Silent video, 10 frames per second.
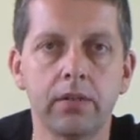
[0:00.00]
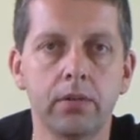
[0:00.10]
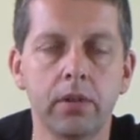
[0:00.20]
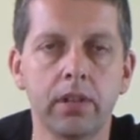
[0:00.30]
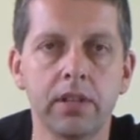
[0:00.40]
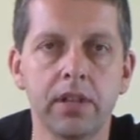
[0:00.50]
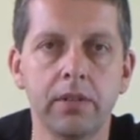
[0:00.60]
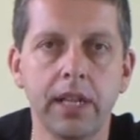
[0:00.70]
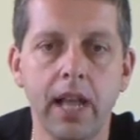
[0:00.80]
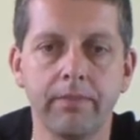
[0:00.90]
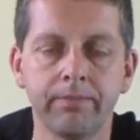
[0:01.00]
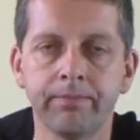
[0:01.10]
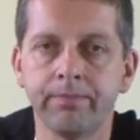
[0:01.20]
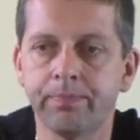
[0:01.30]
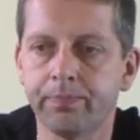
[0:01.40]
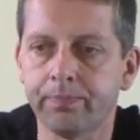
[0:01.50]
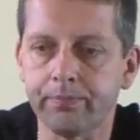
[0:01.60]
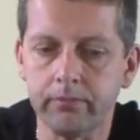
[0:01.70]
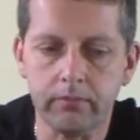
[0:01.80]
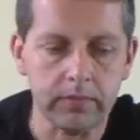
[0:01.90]
all on its own again.
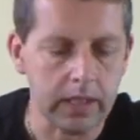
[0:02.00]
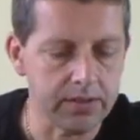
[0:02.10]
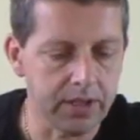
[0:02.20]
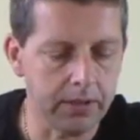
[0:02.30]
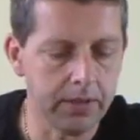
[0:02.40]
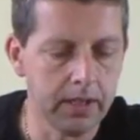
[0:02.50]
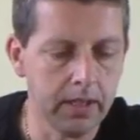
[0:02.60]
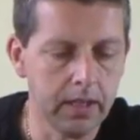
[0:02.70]
So